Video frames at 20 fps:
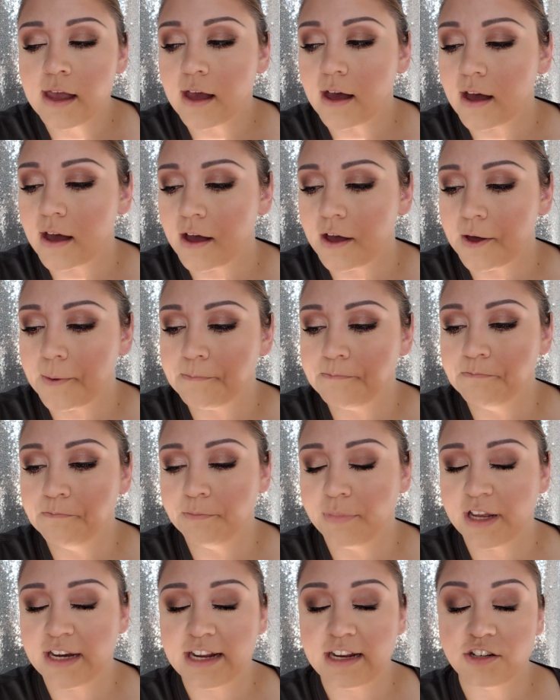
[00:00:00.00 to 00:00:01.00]

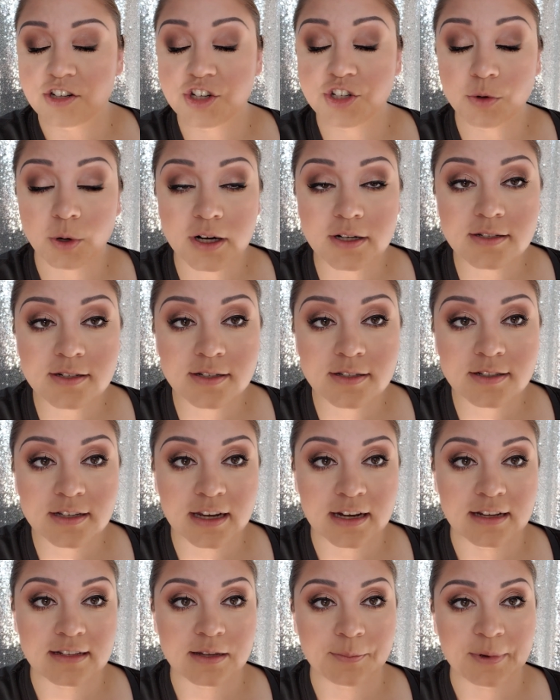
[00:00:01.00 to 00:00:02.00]
But in short,
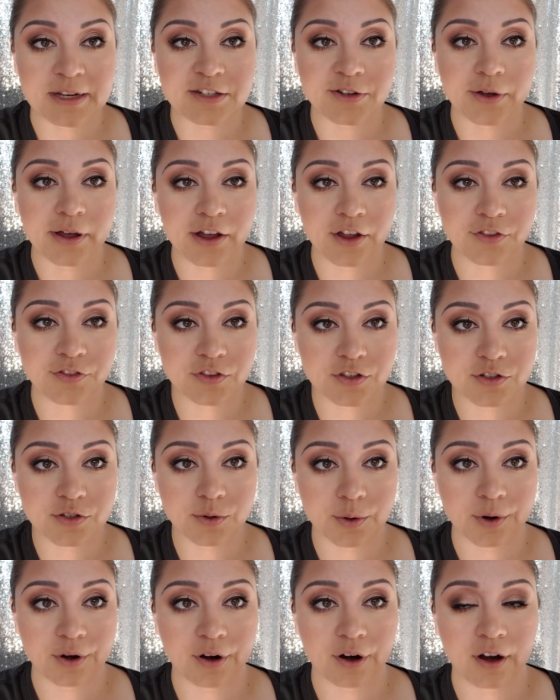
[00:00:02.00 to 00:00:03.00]
it is a mental health
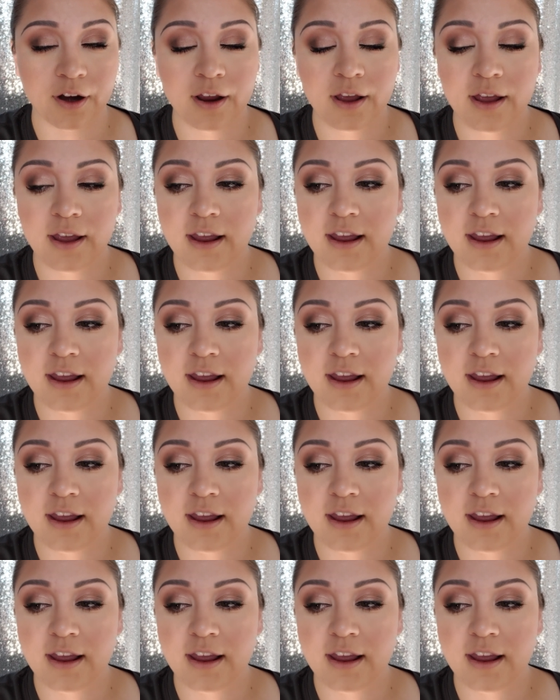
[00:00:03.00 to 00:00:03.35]
disorder